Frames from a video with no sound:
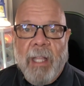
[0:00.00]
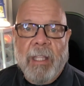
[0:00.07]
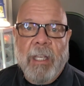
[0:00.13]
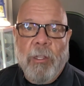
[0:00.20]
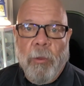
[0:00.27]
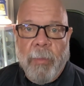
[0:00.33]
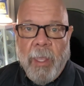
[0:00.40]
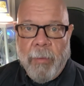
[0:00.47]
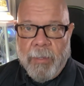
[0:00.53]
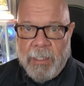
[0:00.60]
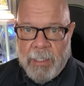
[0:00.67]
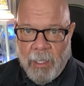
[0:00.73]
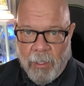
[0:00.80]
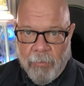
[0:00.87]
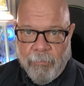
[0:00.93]
and then you'll be able to
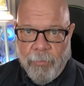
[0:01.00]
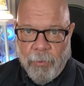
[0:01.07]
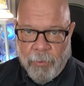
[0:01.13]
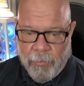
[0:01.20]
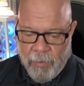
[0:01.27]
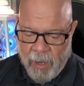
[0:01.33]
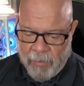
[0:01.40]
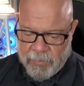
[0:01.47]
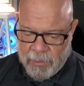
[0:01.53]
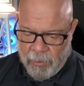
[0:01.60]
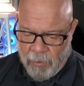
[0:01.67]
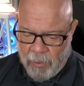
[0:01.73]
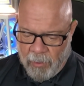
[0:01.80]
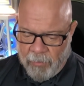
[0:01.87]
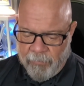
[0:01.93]
see all the photographs and
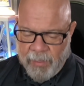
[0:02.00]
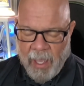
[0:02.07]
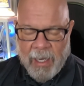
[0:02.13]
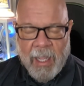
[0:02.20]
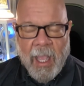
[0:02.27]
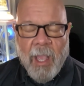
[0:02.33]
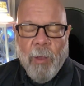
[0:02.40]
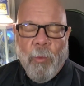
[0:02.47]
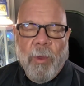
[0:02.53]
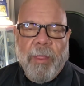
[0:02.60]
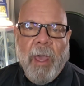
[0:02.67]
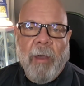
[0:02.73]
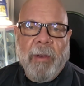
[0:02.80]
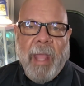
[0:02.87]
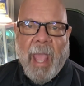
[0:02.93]
all of that
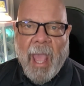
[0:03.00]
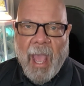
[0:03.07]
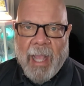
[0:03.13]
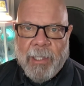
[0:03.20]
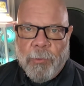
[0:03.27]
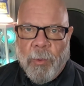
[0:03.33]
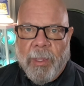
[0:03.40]
without ads,